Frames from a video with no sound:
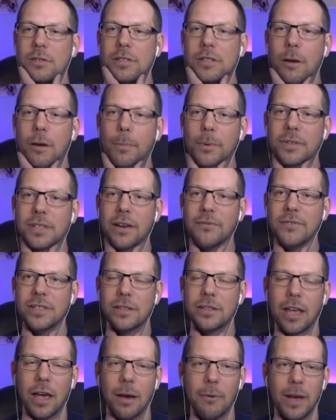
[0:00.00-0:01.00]
Stop us having
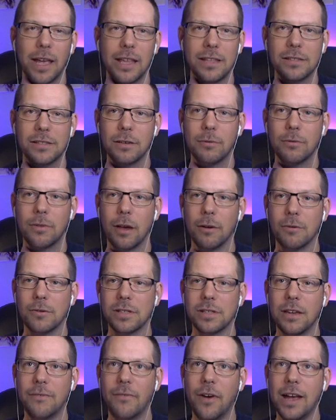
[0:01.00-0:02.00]
to go into
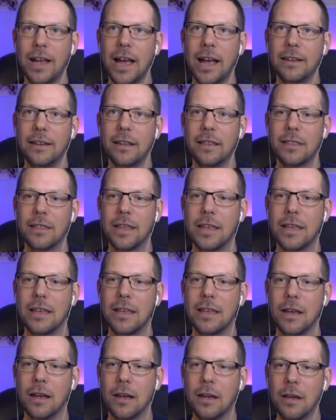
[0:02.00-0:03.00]
those. If I add
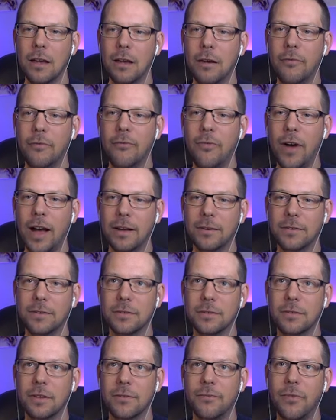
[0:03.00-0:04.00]
the
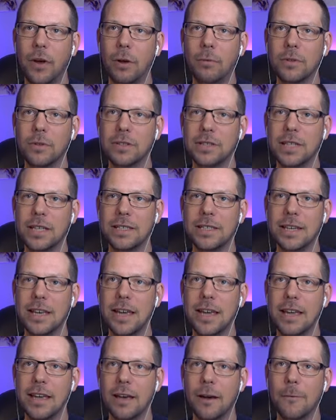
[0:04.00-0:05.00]
folders into
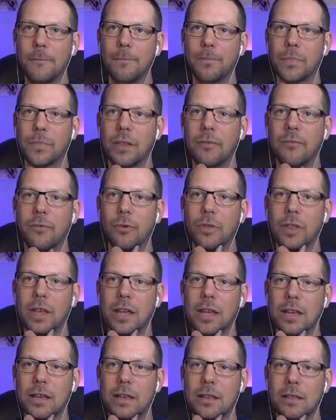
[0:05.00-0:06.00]
here for
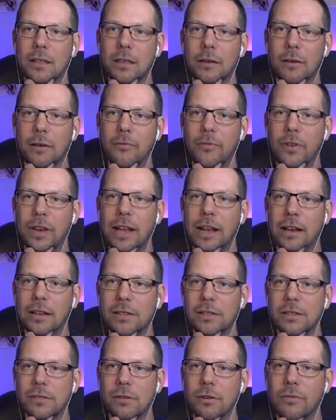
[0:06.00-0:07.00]
the
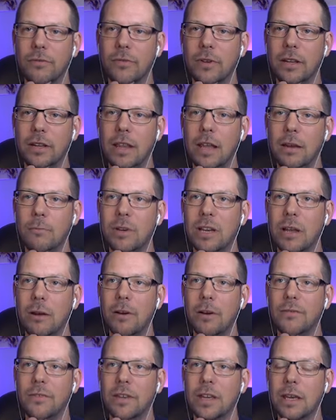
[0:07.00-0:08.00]
vanilla stuff, and then we
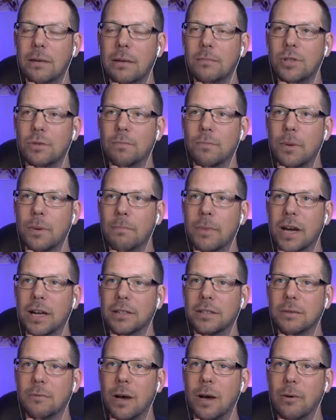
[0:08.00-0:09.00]
don't have to keep jumping back
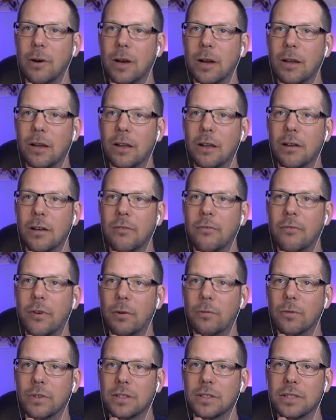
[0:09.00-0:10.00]
to our
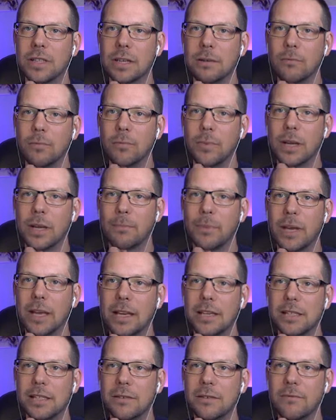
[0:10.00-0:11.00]
folders, that will be a bit
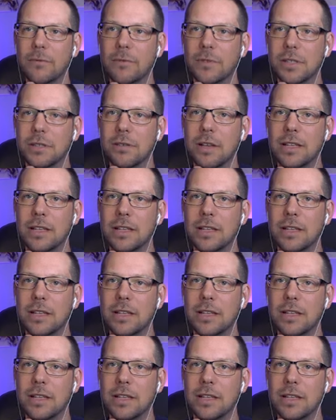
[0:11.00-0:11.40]
easier for us.